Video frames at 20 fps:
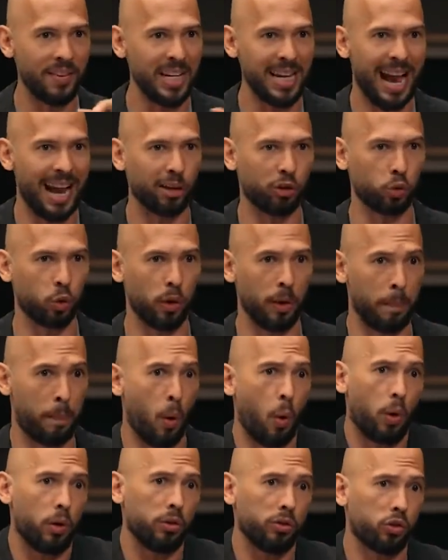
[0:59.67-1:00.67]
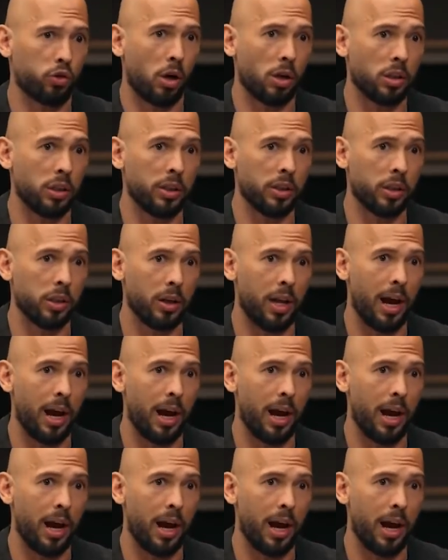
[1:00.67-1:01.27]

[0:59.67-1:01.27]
any actual important struggle in their